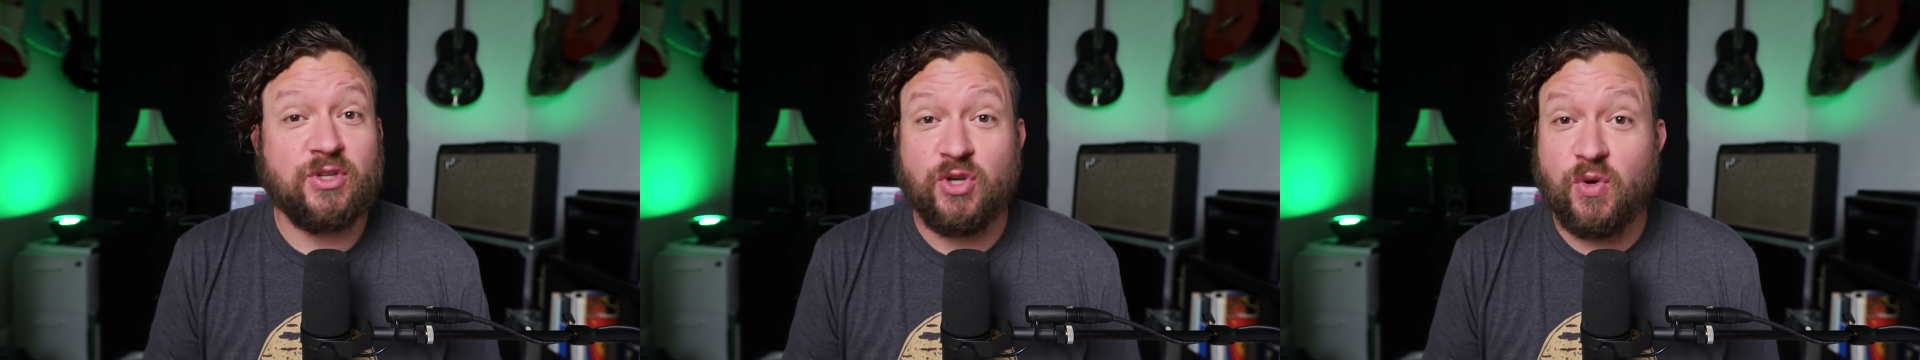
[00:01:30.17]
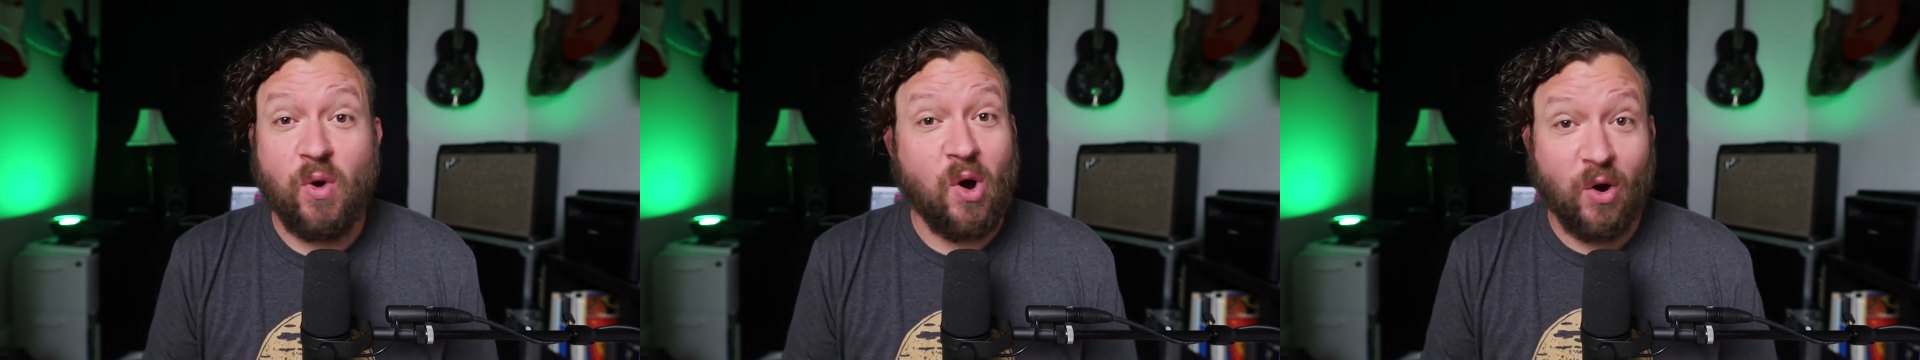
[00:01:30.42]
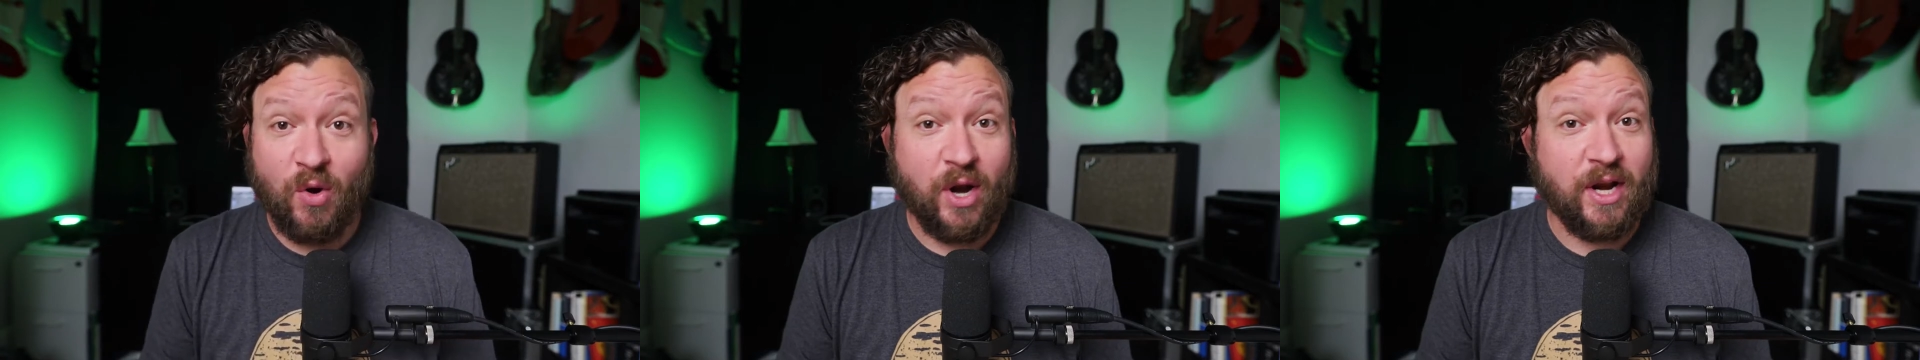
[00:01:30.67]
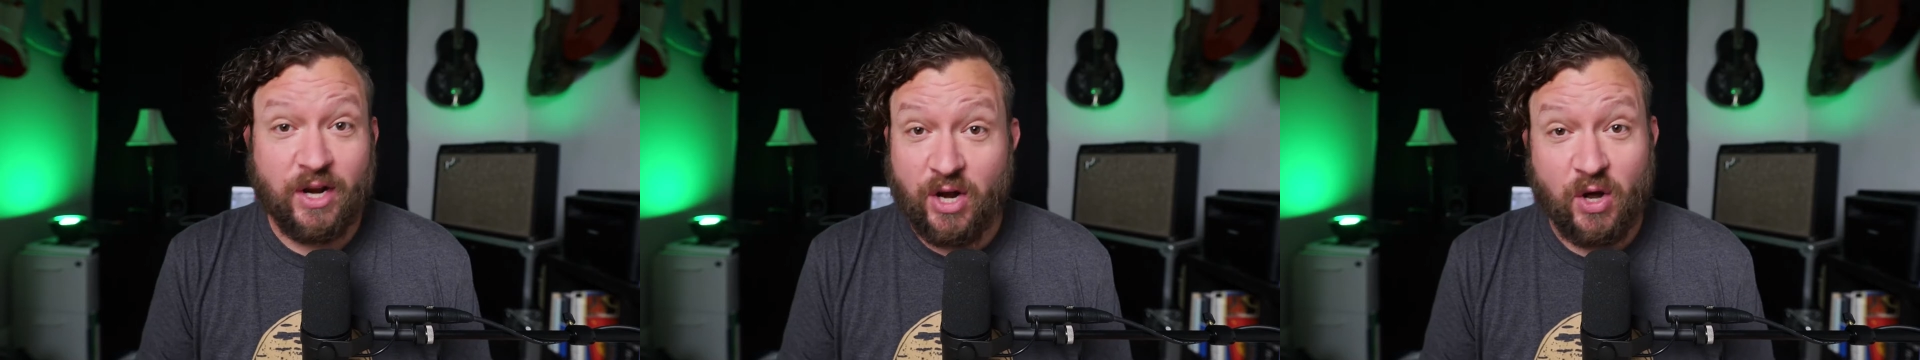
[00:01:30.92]
you
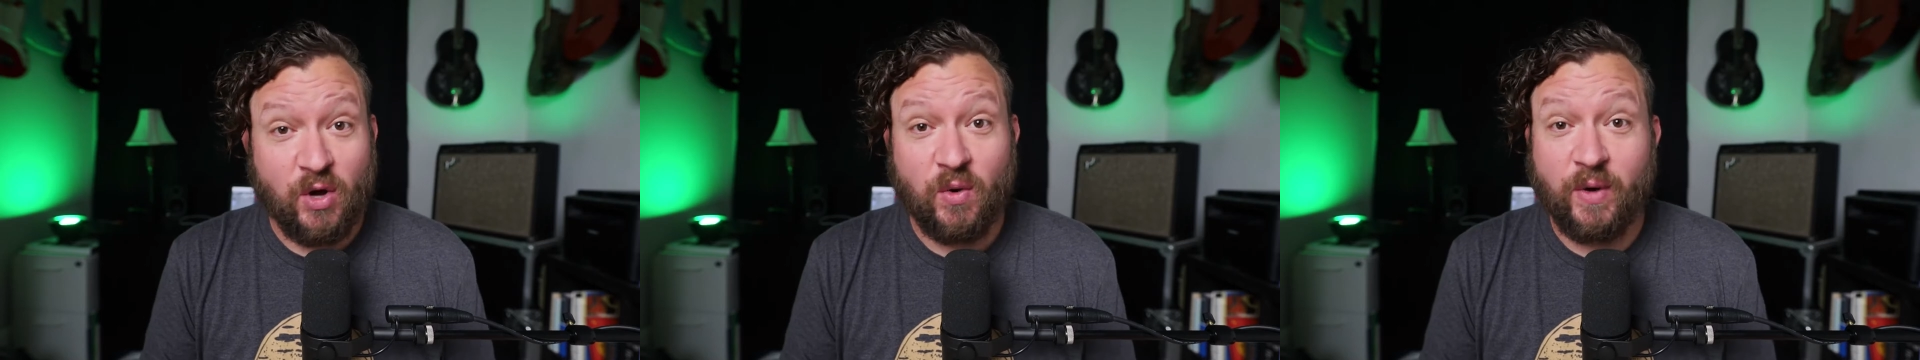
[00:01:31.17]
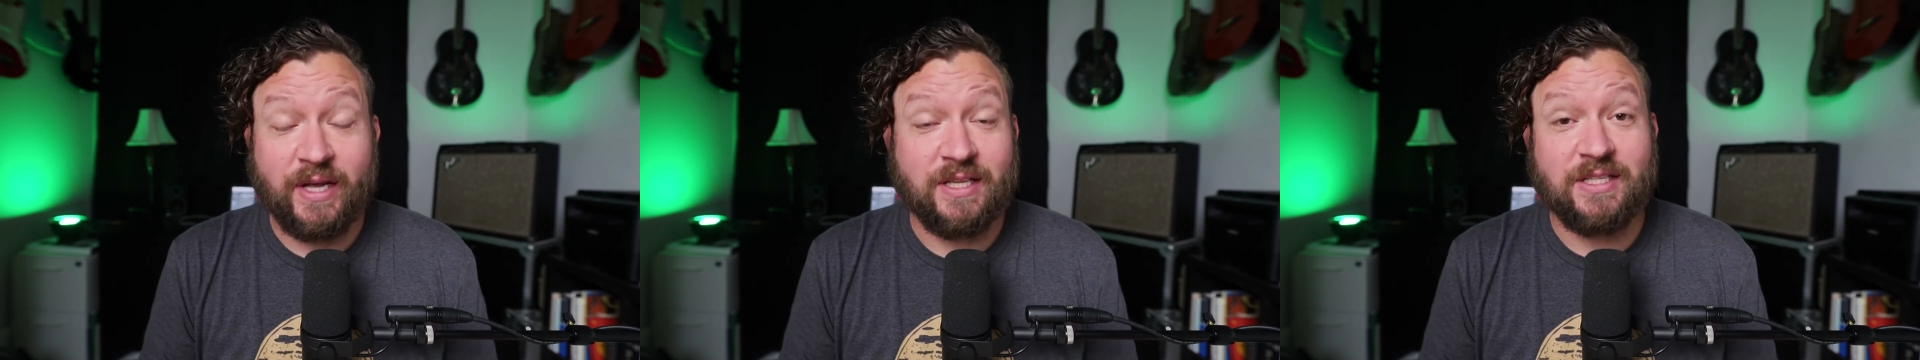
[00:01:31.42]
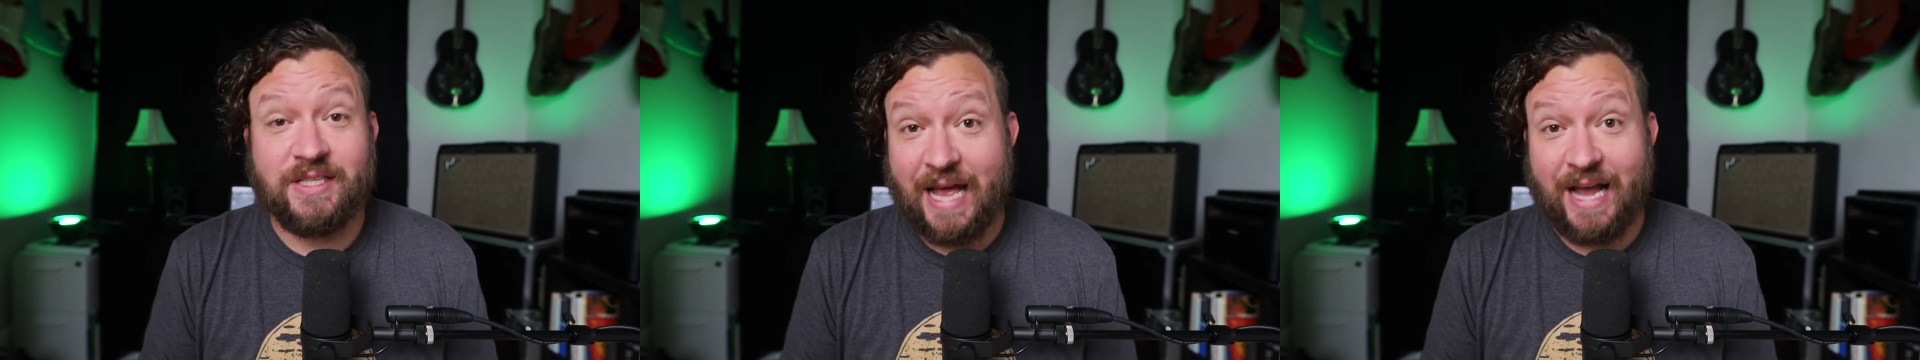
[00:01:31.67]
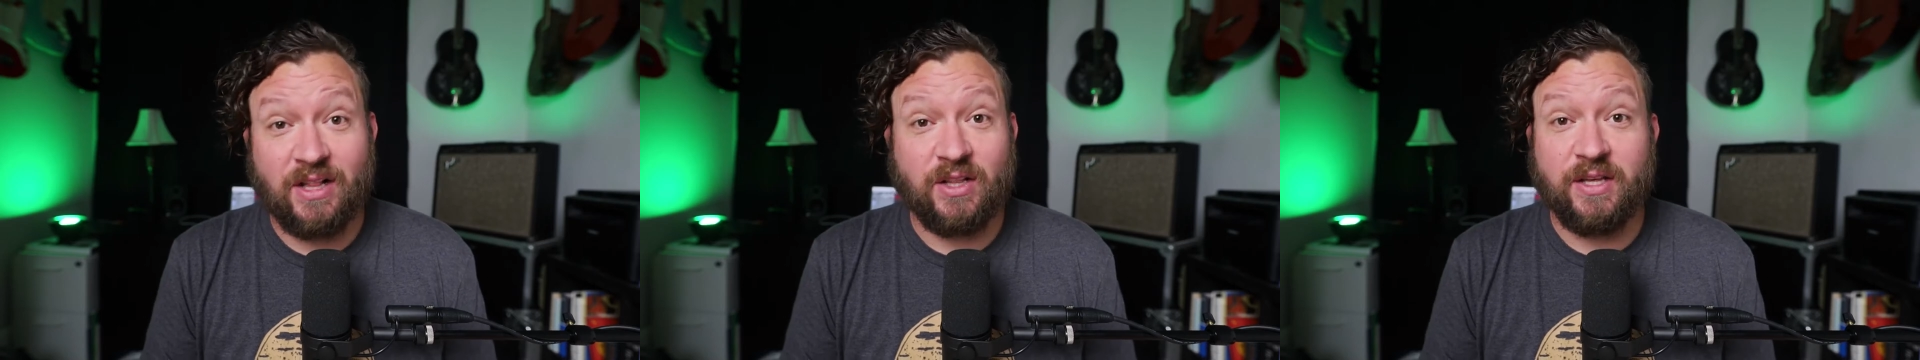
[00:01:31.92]
already know
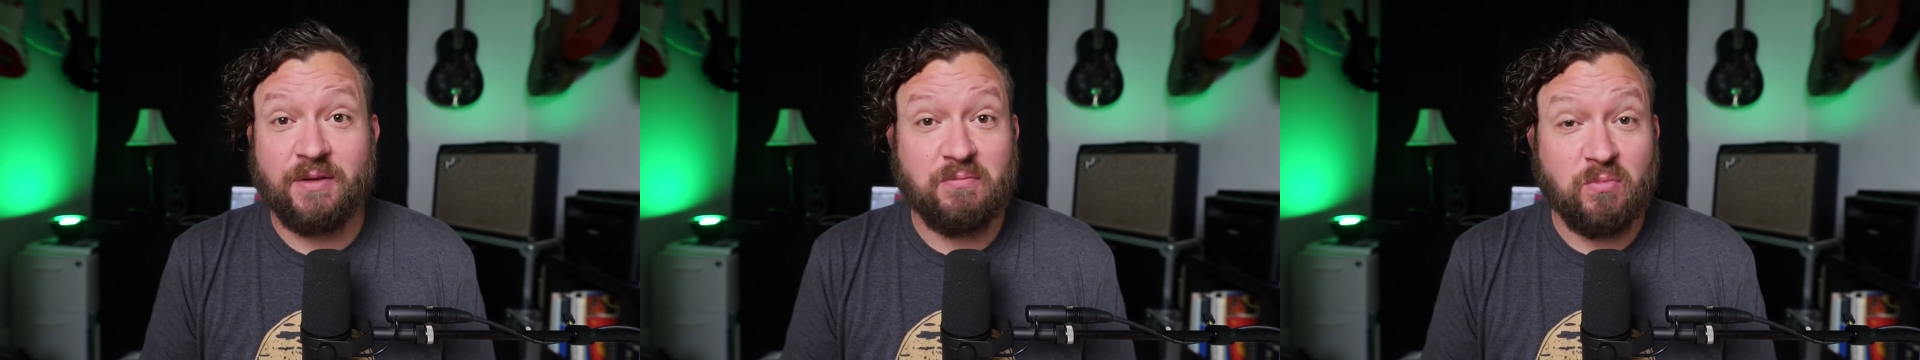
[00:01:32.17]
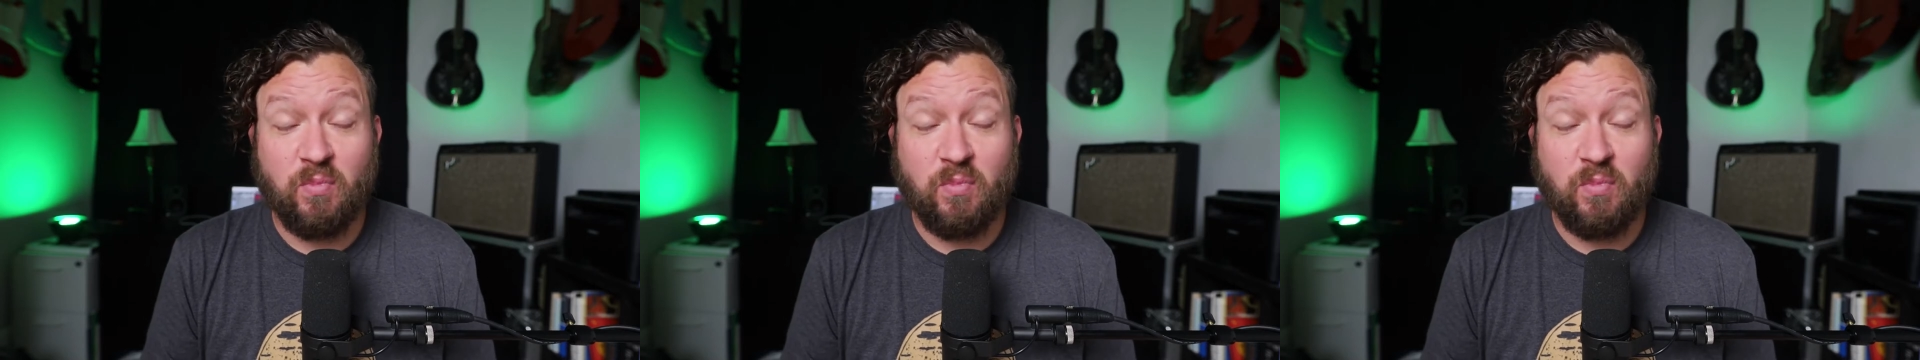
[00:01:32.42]
exactly